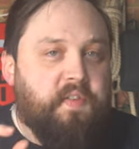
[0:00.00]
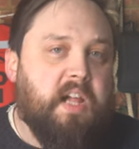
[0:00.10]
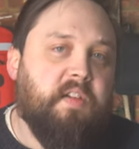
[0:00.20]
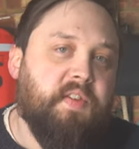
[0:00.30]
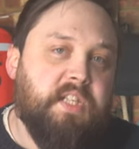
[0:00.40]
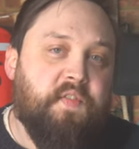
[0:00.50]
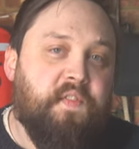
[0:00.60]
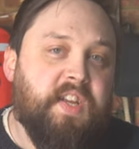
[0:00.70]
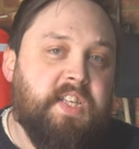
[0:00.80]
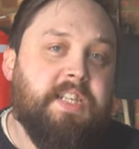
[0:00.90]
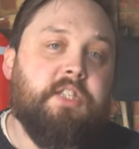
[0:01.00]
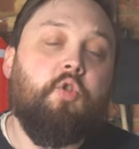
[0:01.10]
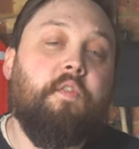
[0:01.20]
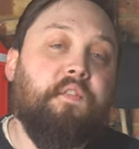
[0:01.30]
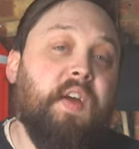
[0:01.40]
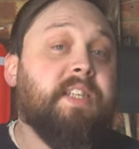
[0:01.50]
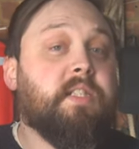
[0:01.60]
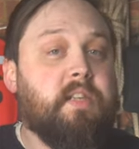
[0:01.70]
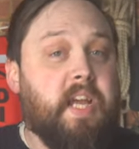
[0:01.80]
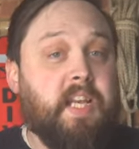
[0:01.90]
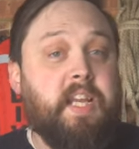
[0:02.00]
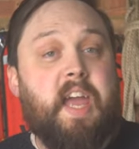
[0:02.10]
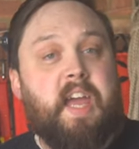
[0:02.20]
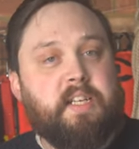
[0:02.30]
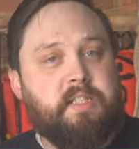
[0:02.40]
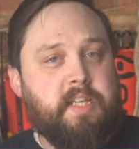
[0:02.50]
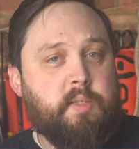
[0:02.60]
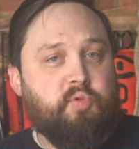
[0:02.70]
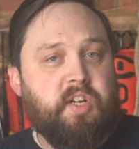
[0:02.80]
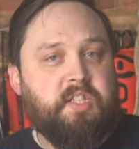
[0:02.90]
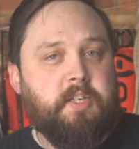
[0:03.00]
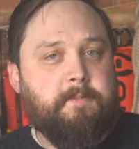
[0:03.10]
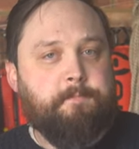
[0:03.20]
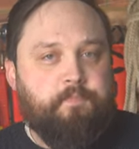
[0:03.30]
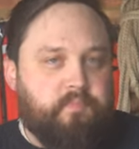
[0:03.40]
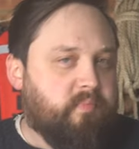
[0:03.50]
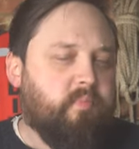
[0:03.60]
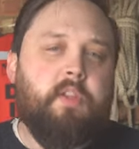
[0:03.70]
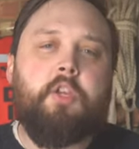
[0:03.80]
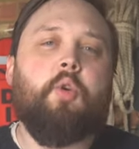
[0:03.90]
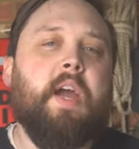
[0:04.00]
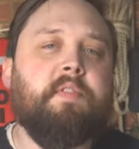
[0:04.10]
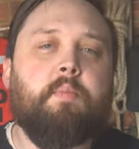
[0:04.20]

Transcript: valve is fitted to vent any excess pressure. You have